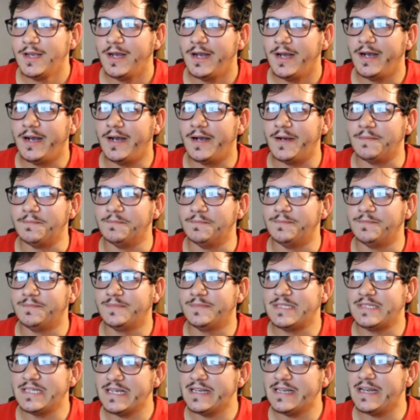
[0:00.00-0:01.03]
Um,
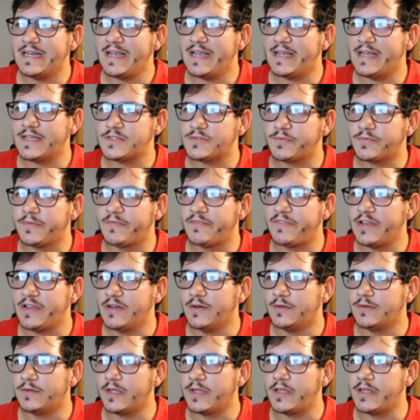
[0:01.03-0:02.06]
DNA has
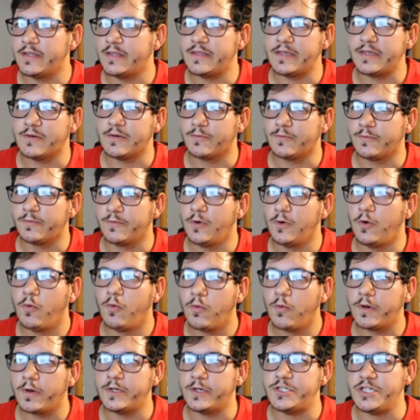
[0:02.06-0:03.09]
revealed the
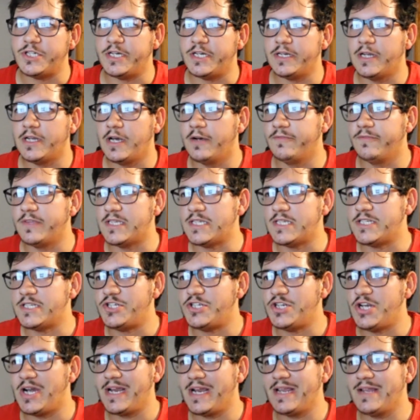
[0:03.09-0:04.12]
origin of this
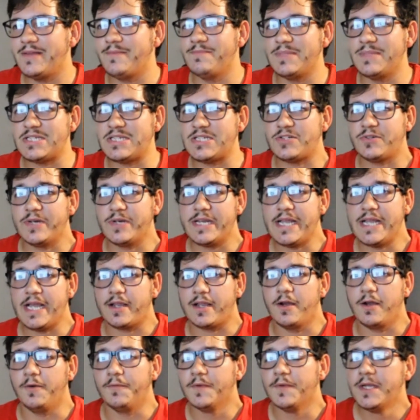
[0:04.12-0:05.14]
giant mystery
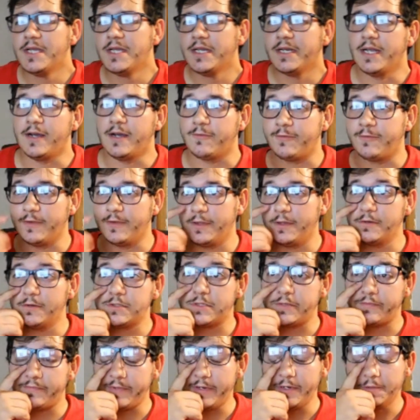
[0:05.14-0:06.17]
gecko. Now, for those
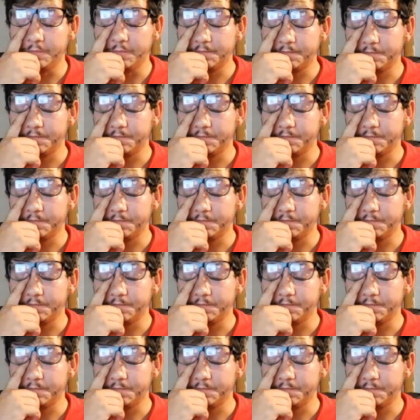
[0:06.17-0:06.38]
of you